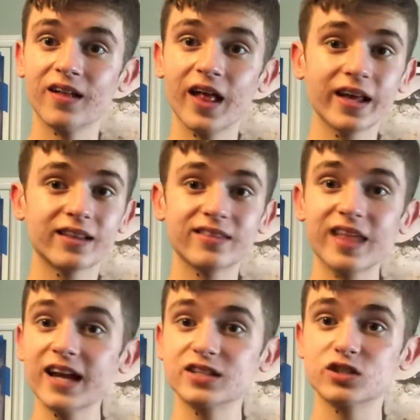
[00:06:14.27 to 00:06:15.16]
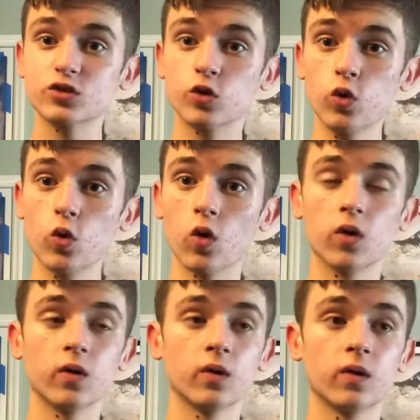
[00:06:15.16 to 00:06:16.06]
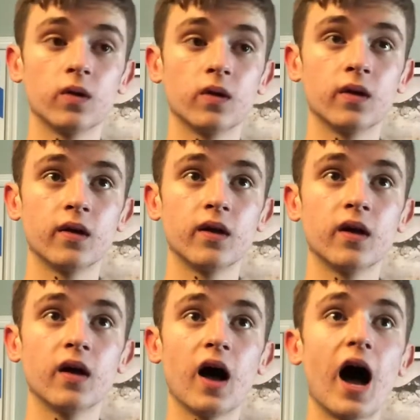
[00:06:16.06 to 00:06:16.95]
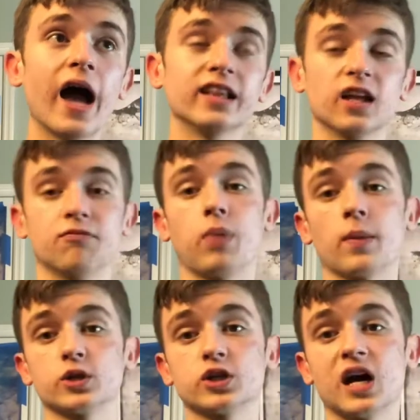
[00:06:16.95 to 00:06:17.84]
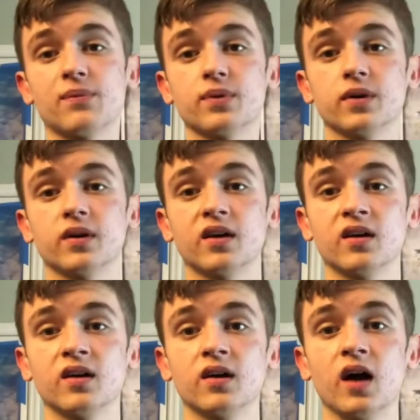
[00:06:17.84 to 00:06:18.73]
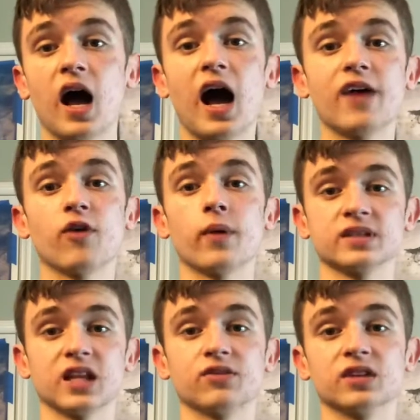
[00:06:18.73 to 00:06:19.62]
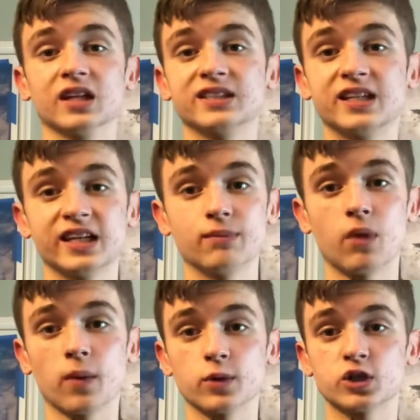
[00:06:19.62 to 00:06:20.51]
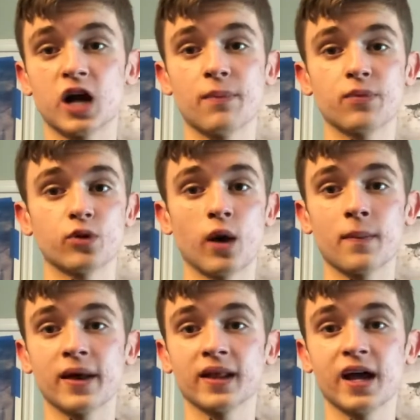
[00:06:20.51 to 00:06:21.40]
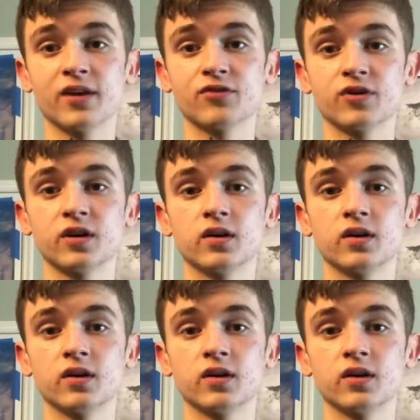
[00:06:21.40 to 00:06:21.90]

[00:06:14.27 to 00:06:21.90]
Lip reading: Like, that is cool. I love barbershop. I've always loved listening to barbershop throughout my life.